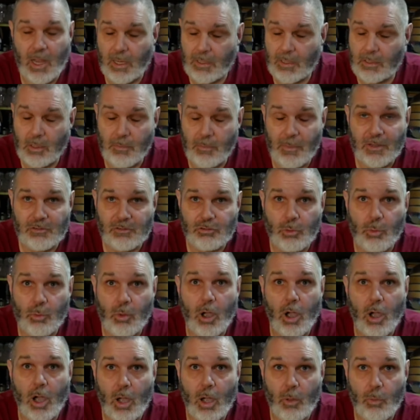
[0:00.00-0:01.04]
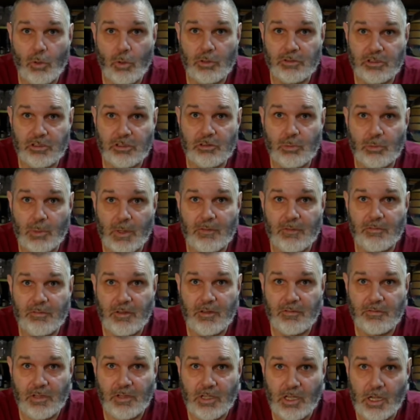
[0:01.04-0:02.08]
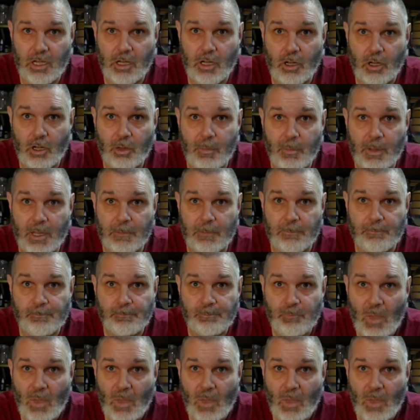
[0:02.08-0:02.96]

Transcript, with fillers: and no matter what, I wanted to 850. You know what I mean?